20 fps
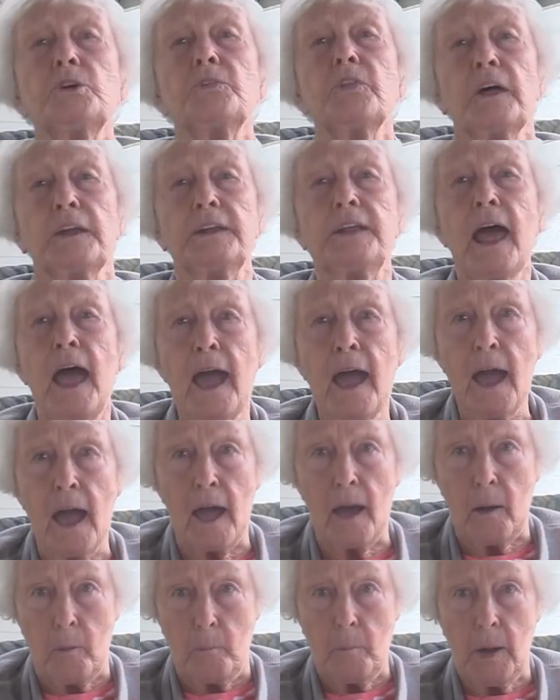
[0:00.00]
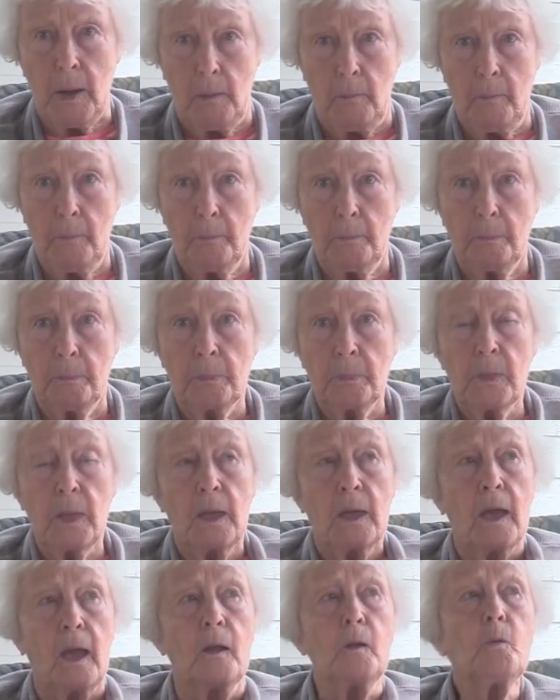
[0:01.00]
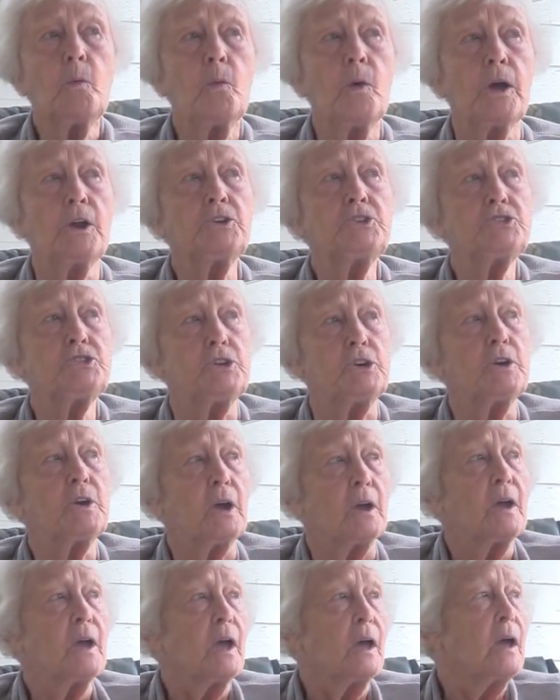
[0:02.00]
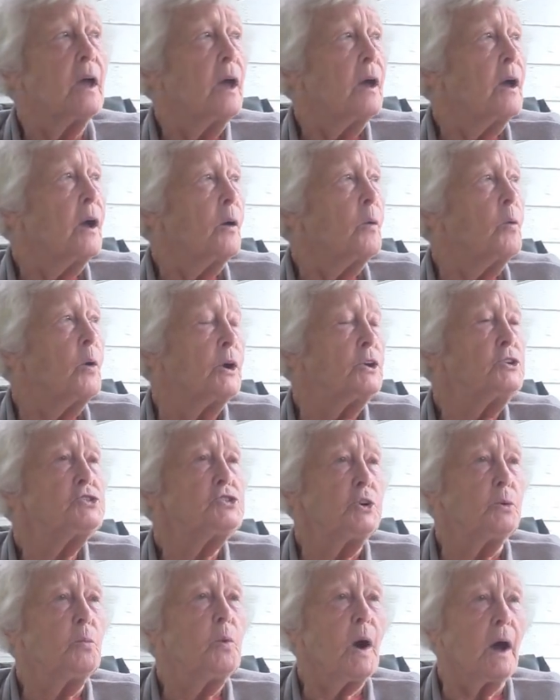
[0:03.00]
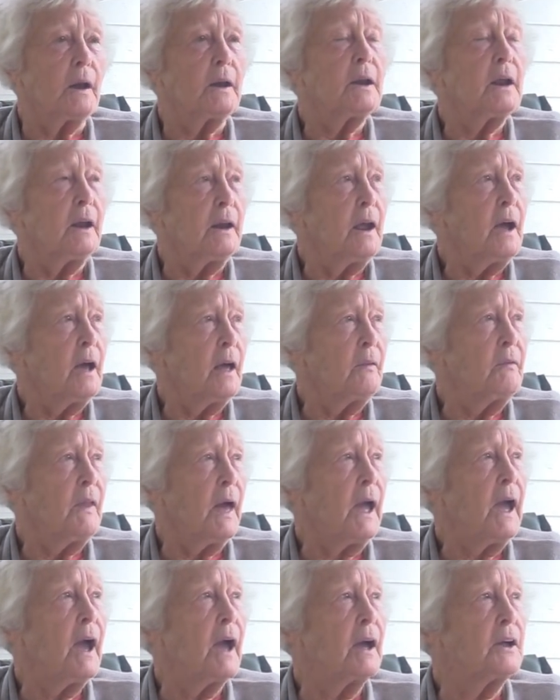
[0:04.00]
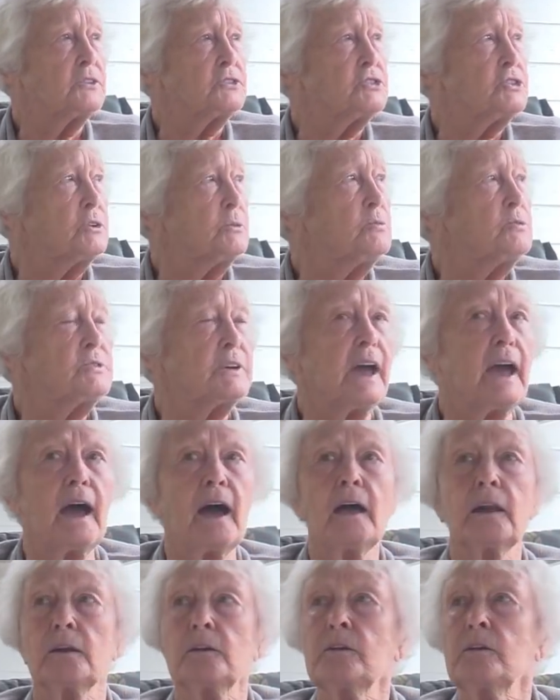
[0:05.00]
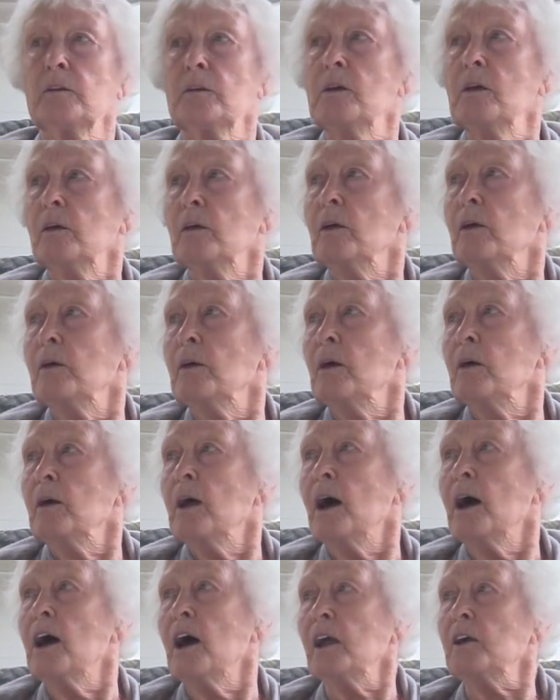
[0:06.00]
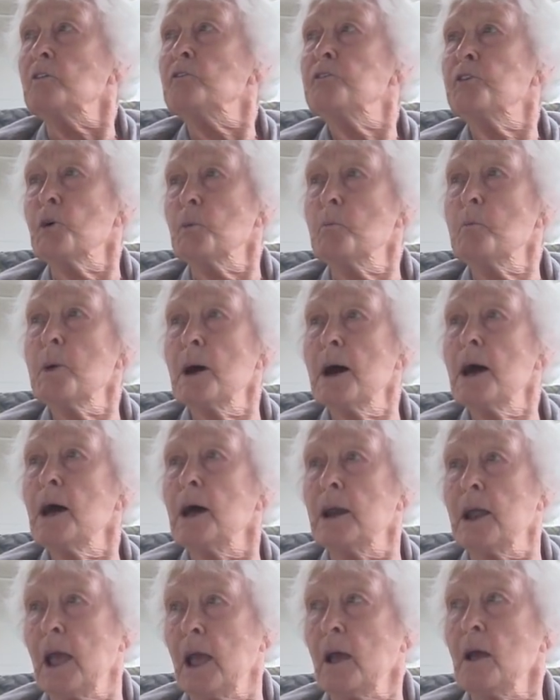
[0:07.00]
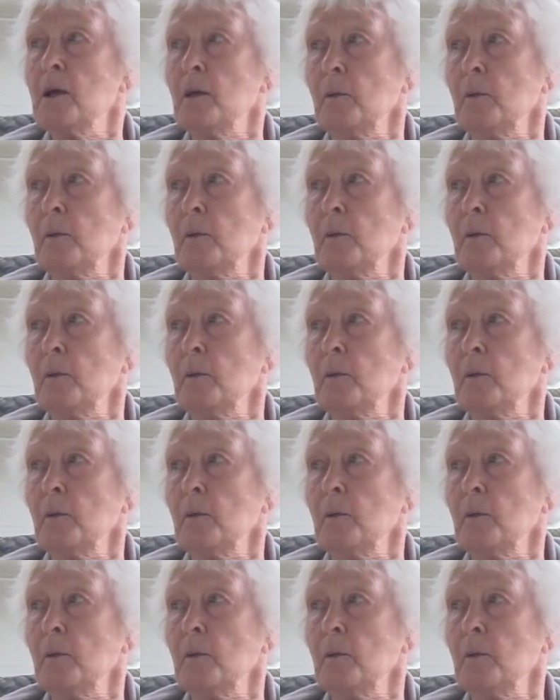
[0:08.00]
of the time. And when she wasn't doing that, she was out hunting for money